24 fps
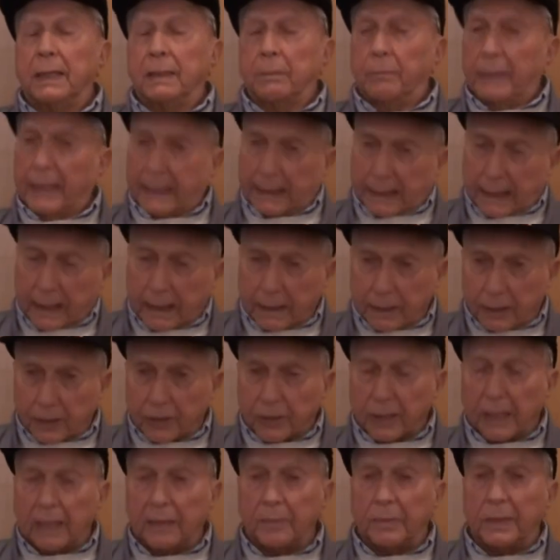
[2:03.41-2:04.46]
back down to
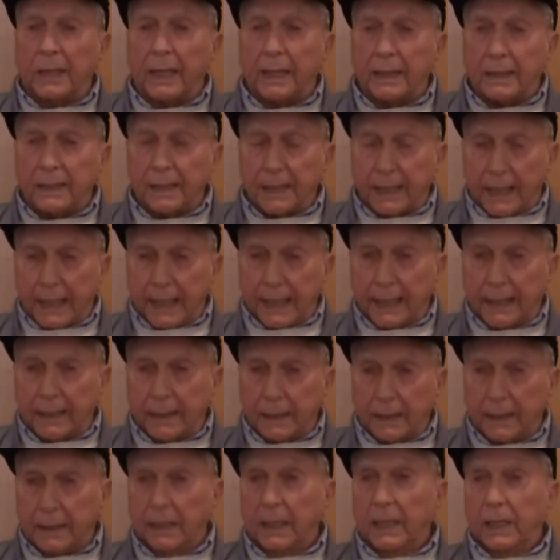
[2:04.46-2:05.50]
Solomon Islands again
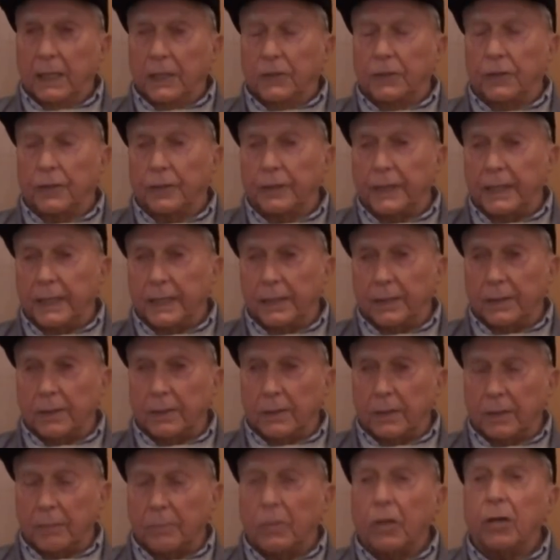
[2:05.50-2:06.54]
and took
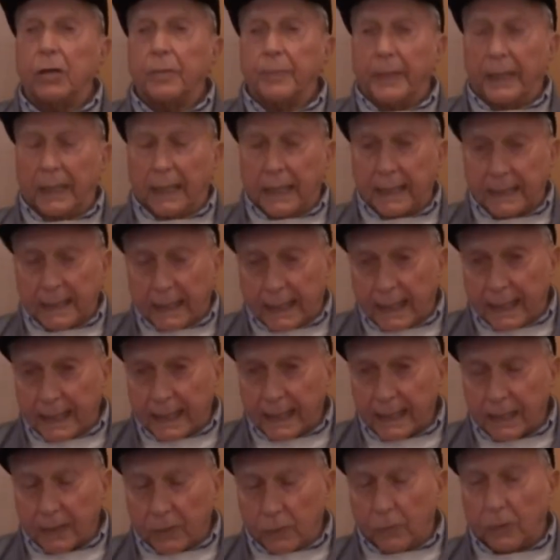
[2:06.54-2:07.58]
some Army guys in, I
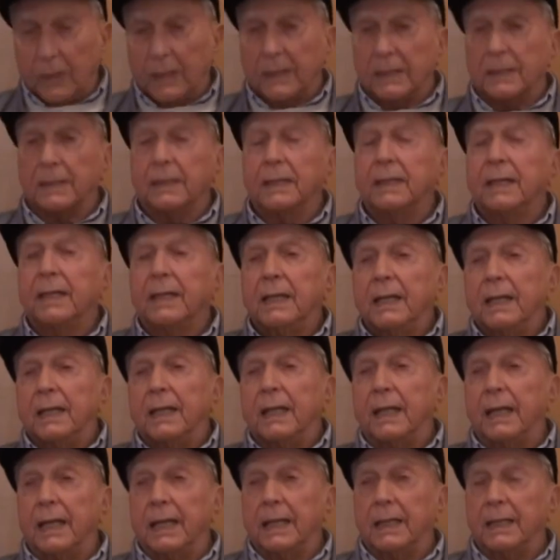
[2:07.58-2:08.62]
guess it was.
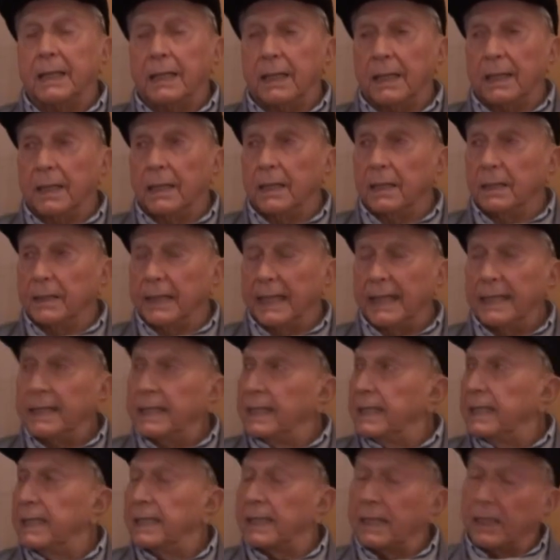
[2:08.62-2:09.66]
And they
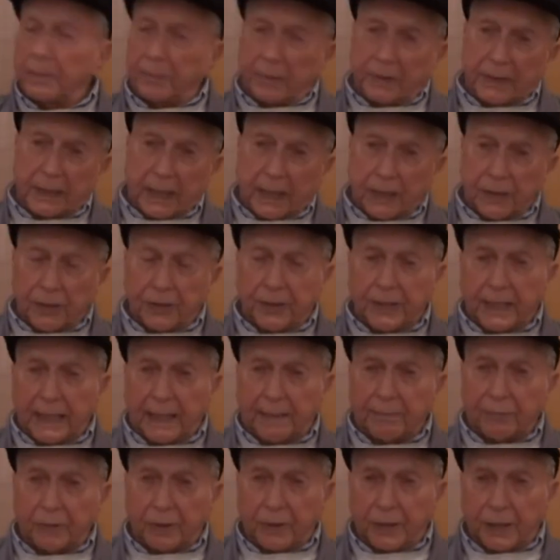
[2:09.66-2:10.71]
said there's a couple thousand
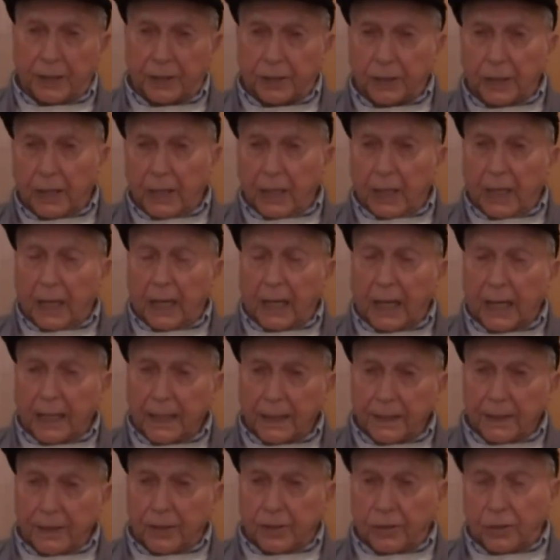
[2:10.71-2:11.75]
Japs on this
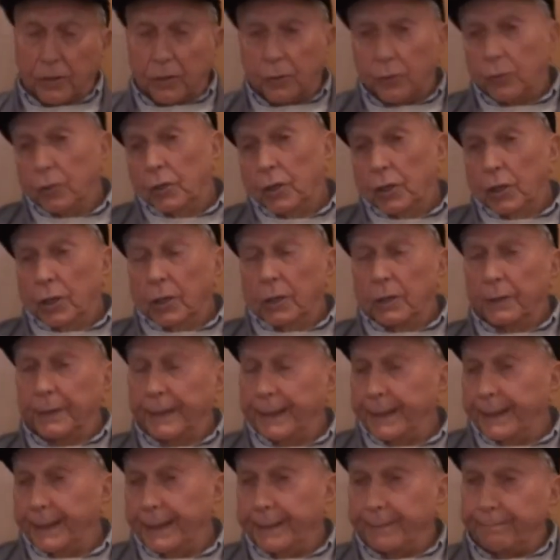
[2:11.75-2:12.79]
island, so
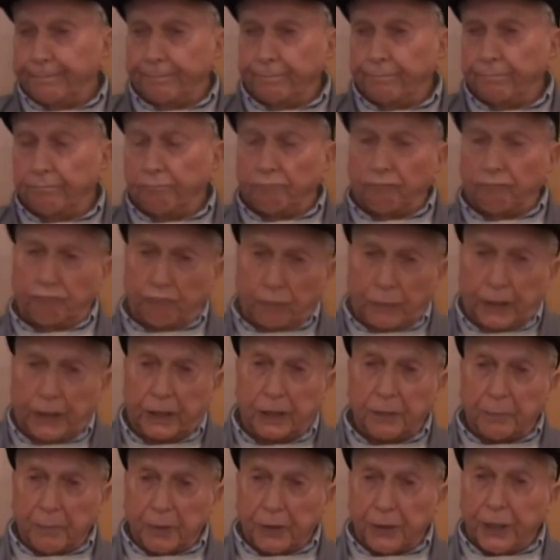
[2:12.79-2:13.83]
they
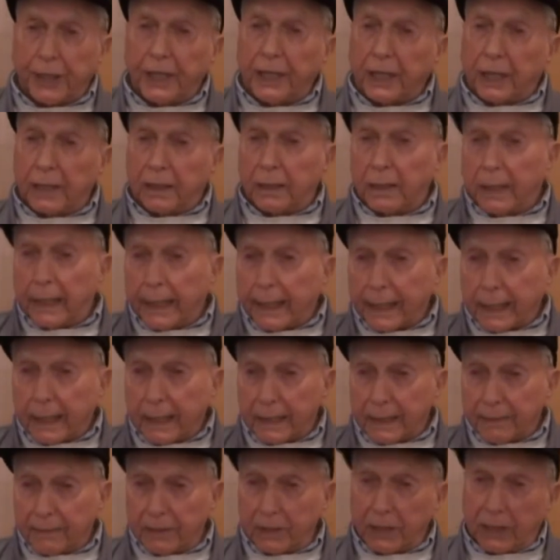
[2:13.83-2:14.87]
just machine gunned it the heck out
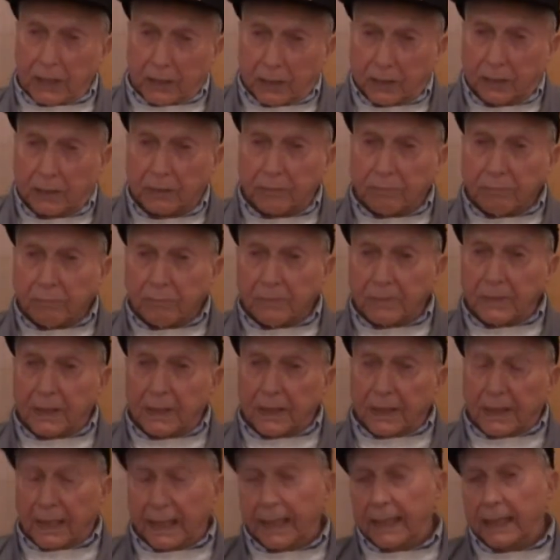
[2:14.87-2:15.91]
of it.
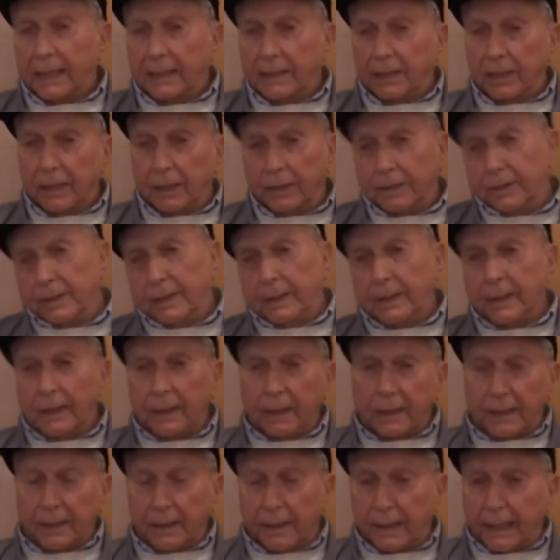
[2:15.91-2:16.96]
And until
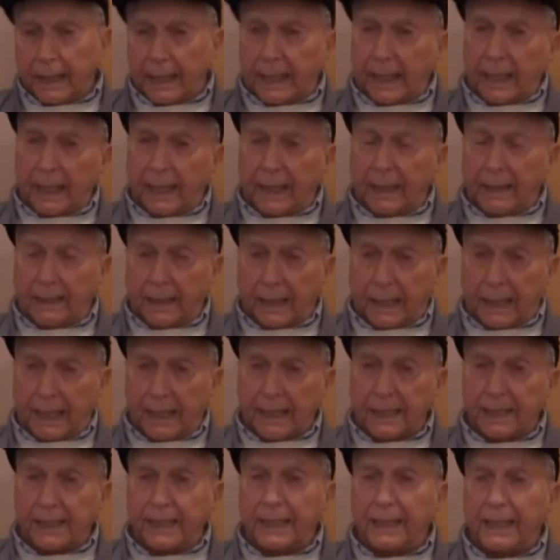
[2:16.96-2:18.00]
the
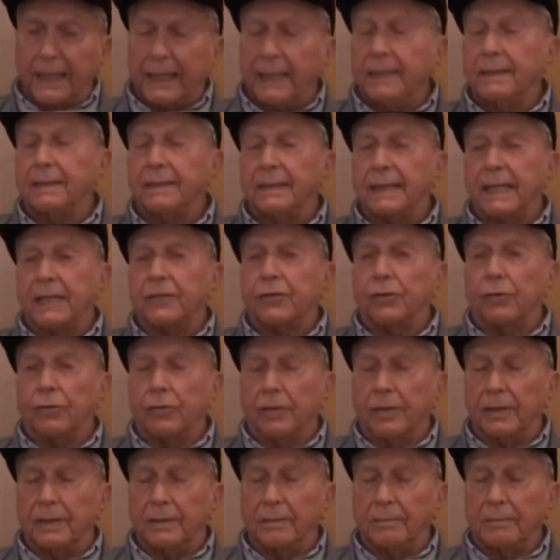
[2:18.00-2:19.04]
guys in and
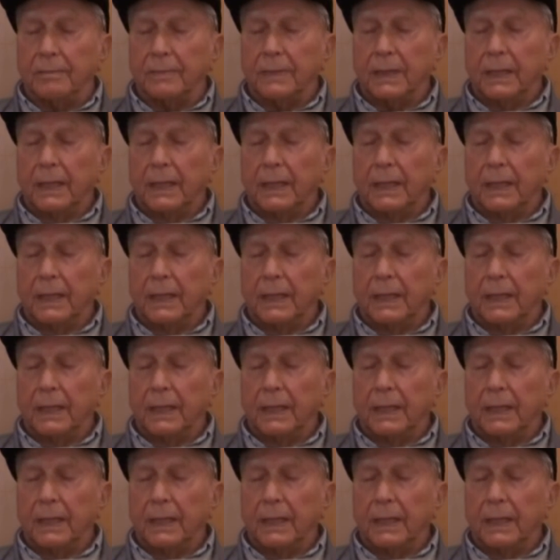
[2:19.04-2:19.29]
escorted them.